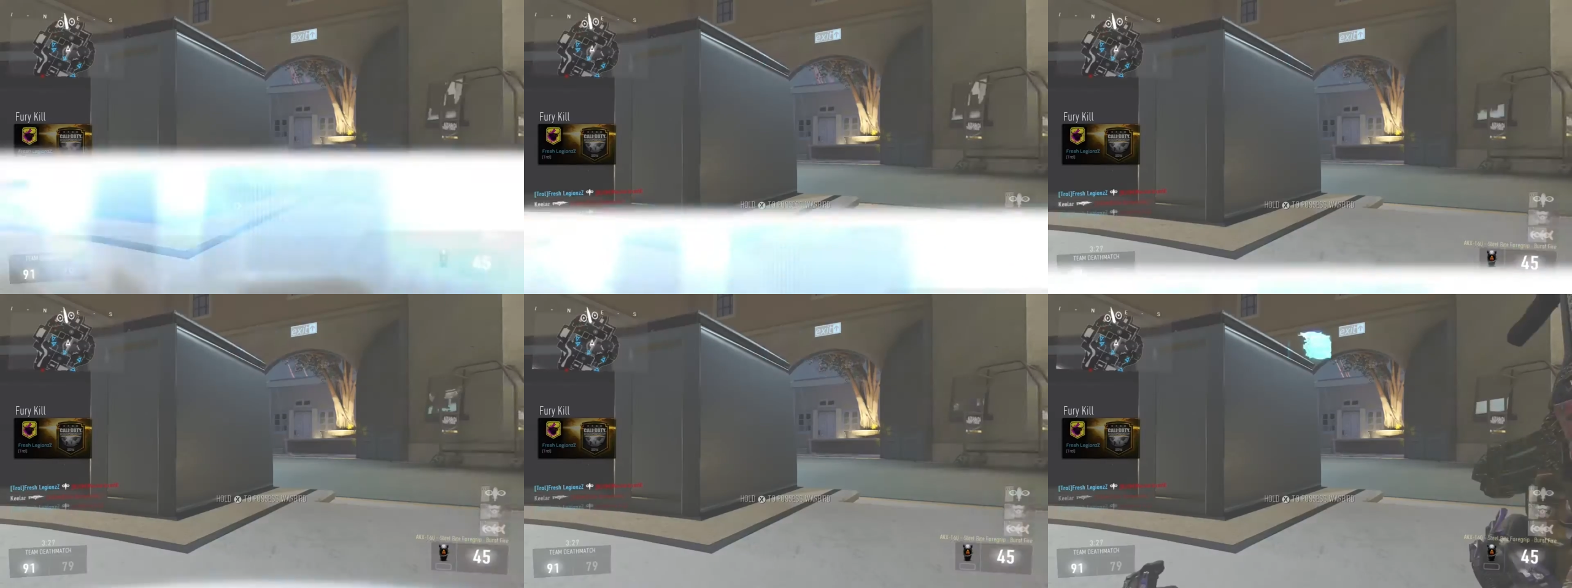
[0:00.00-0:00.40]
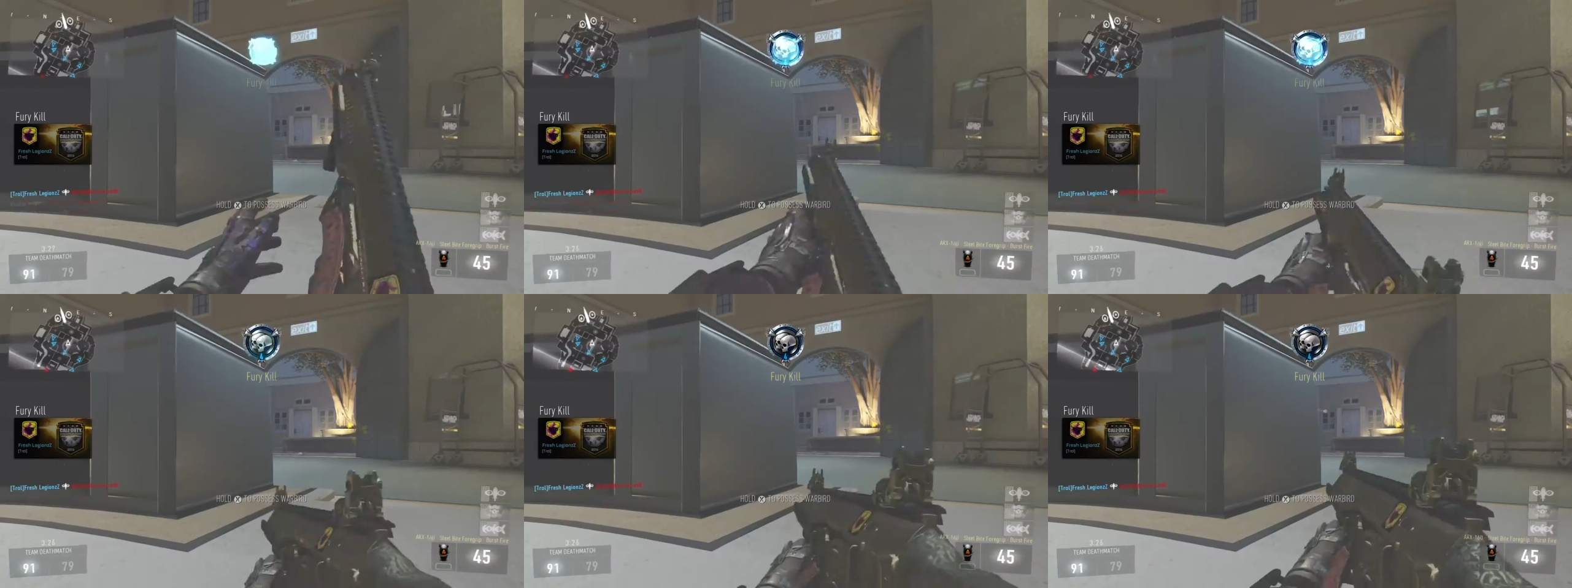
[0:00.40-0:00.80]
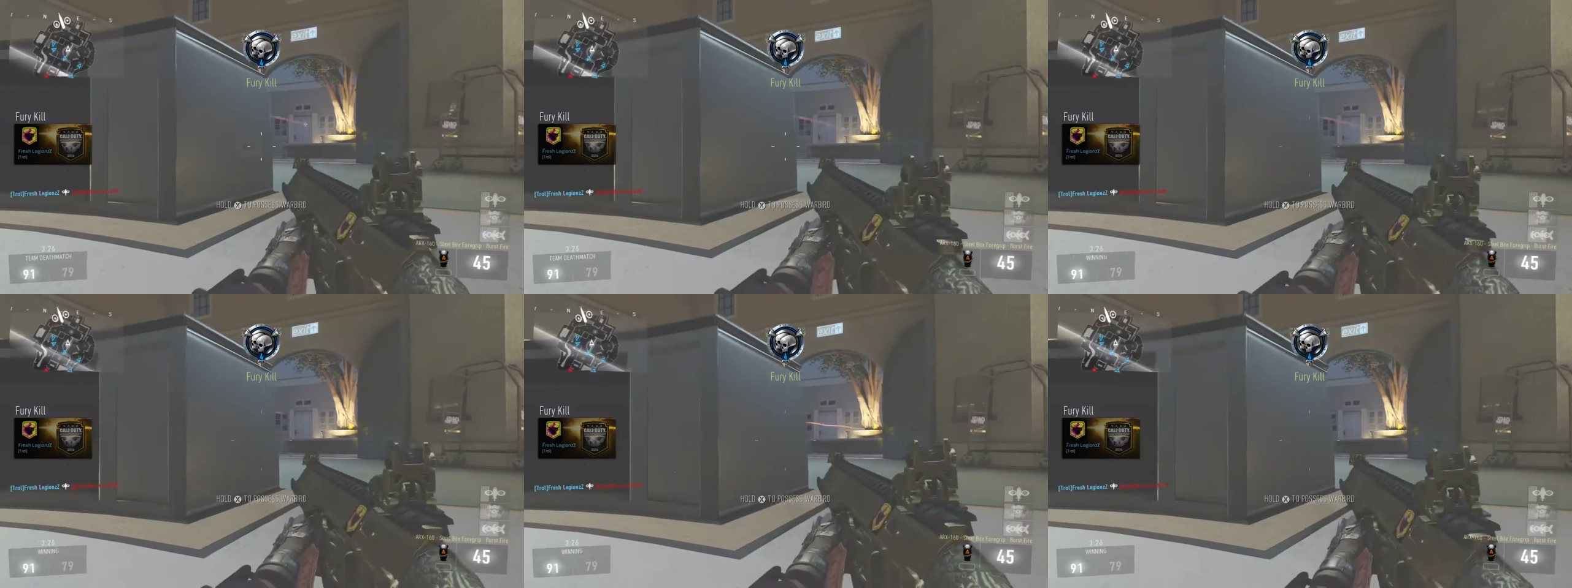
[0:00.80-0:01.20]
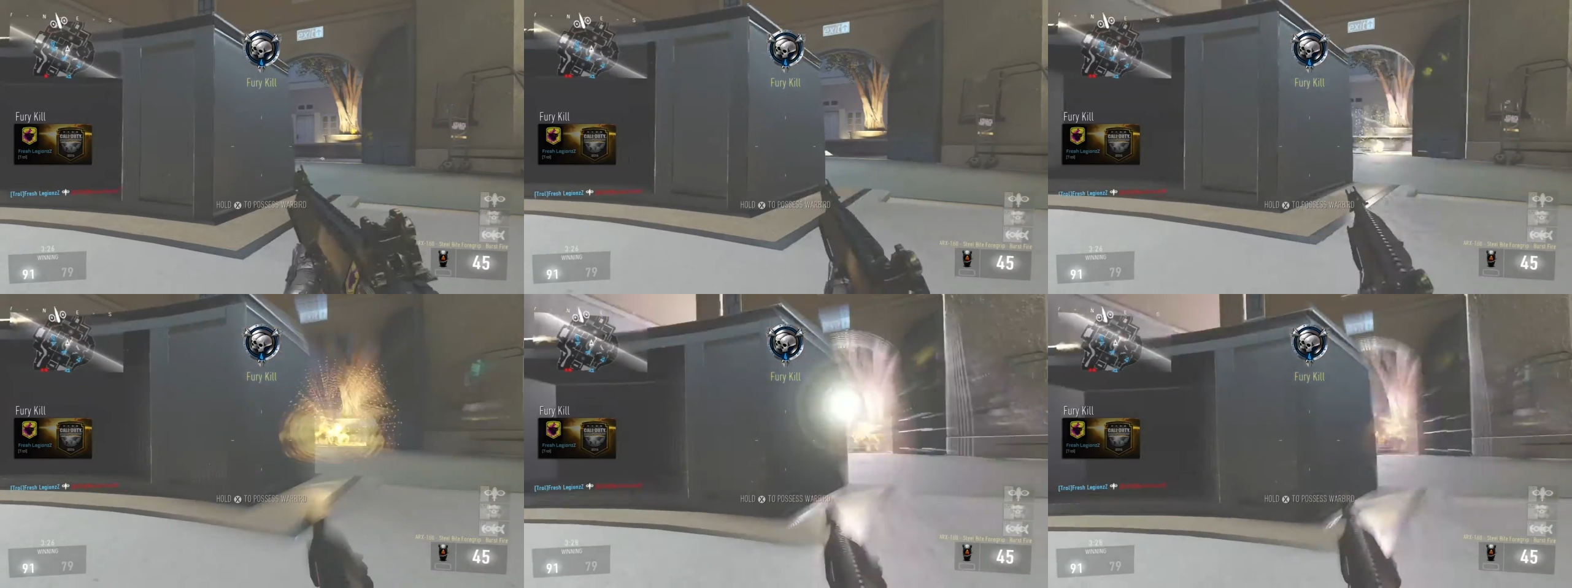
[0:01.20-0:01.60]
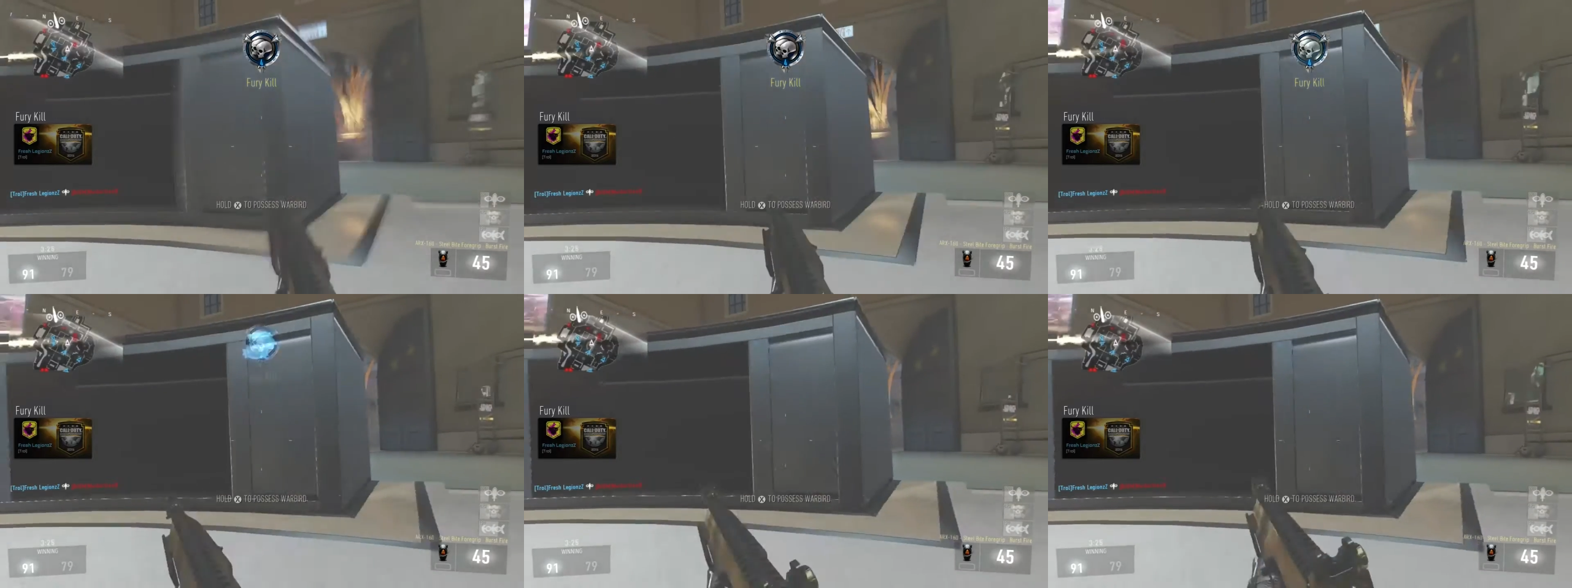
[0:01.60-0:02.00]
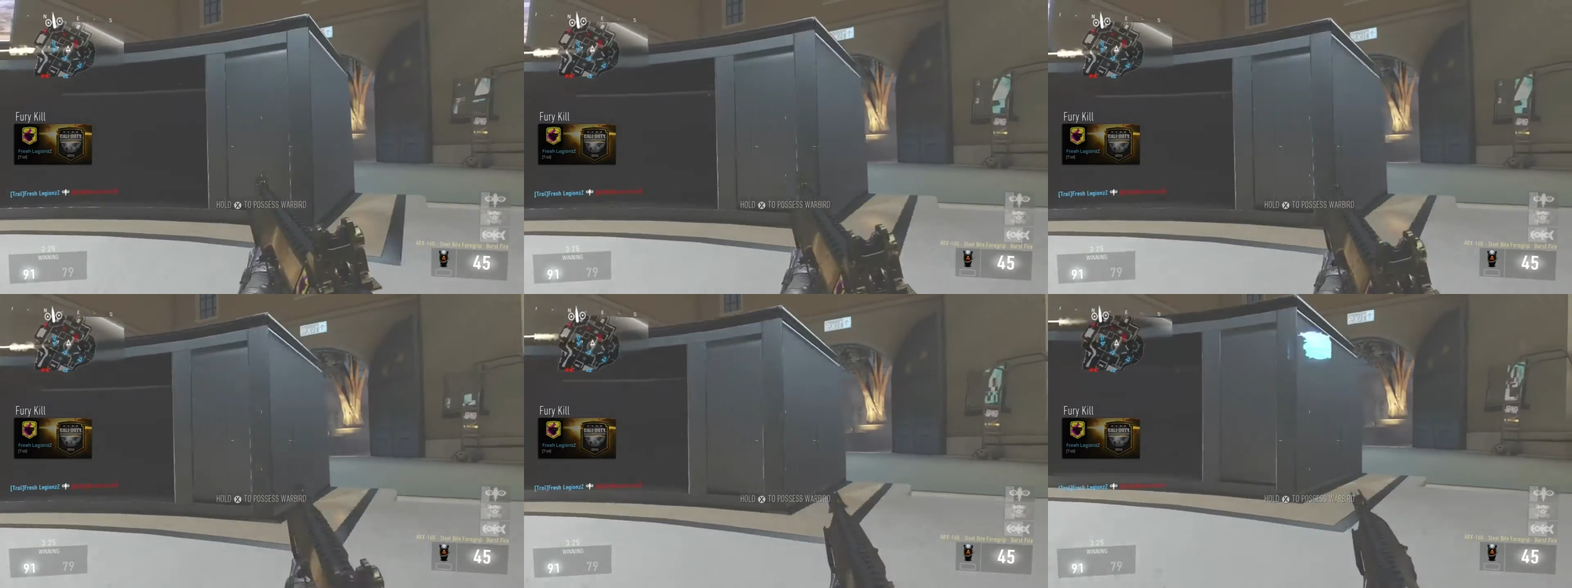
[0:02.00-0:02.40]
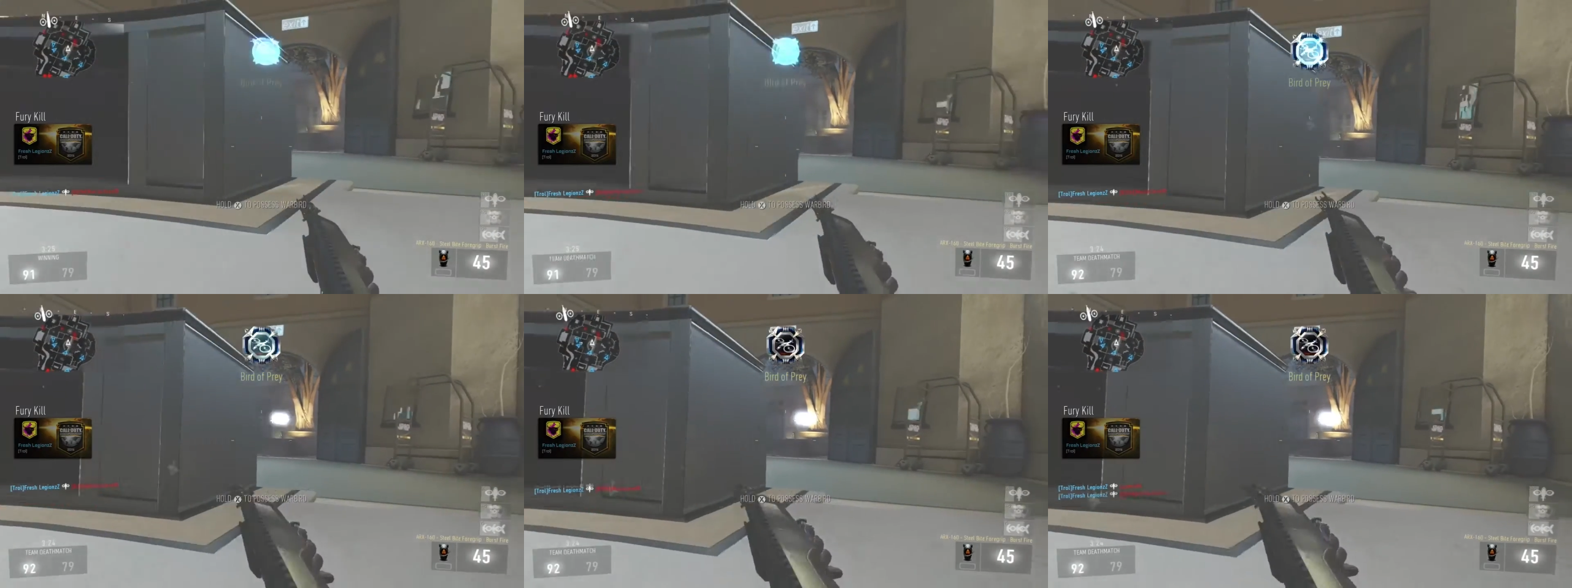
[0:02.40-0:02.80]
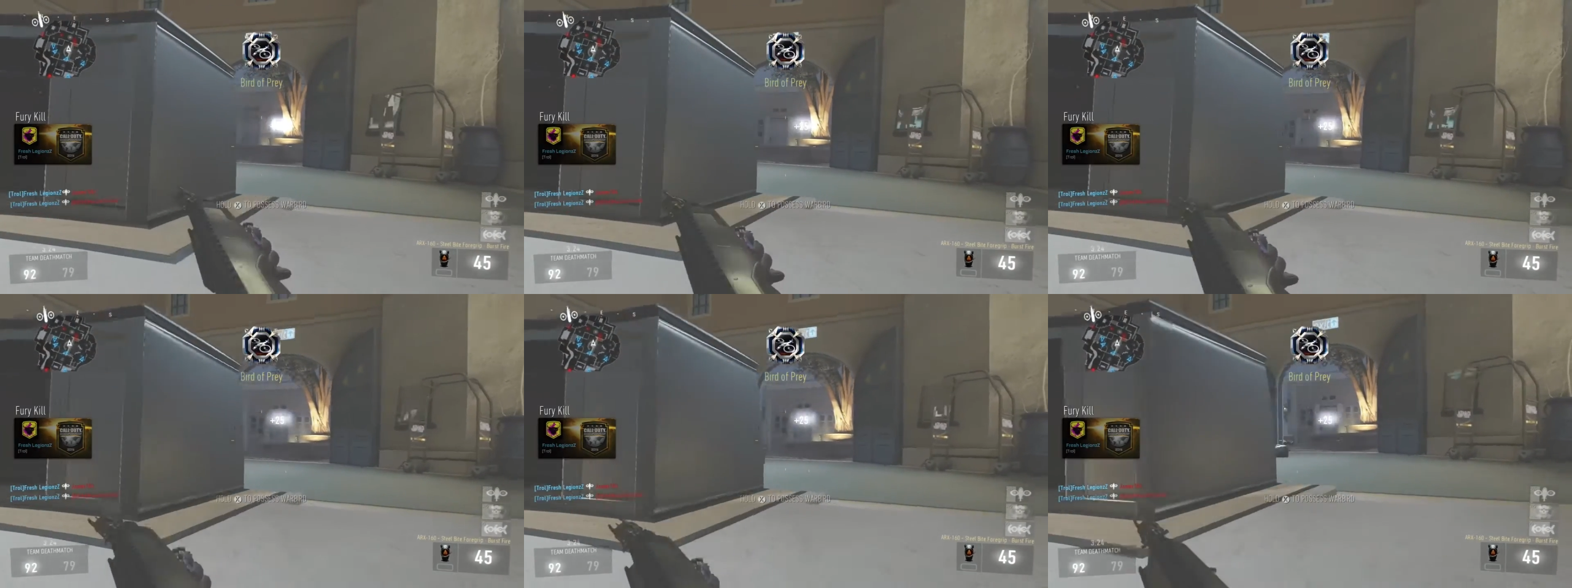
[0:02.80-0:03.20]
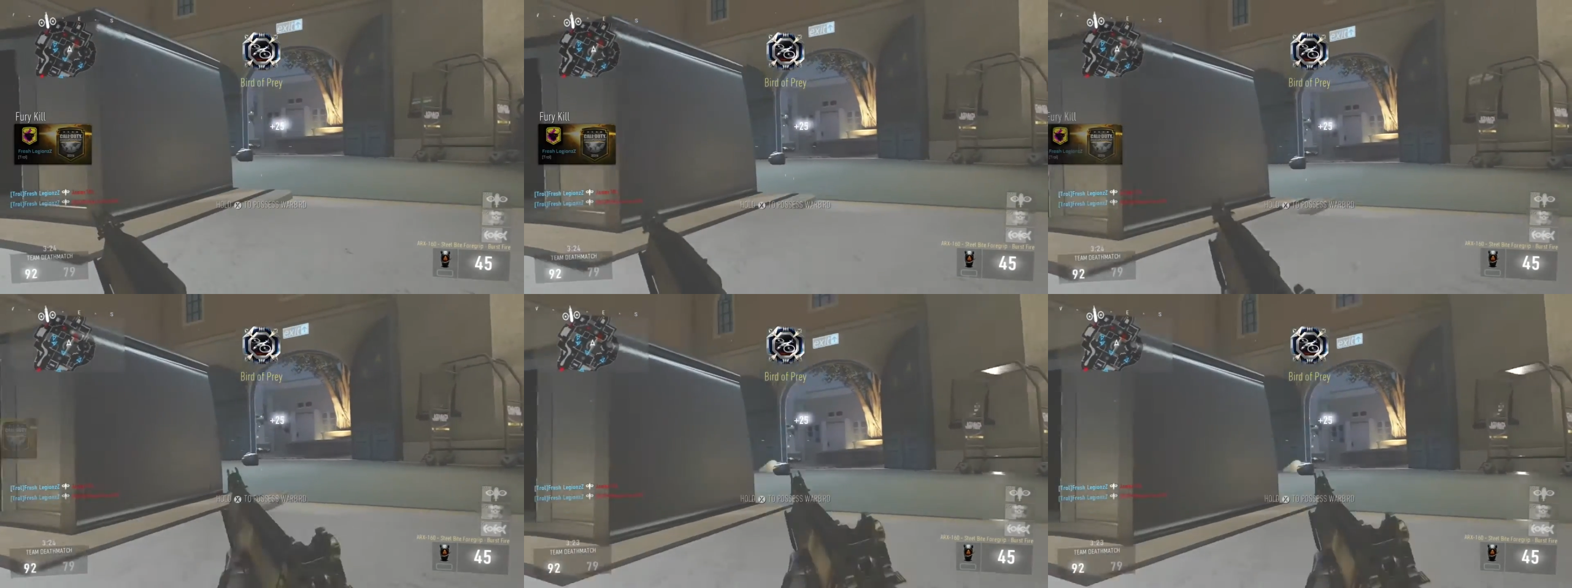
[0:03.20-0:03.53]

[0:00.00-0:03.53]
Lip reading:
[unreadable: no face in view]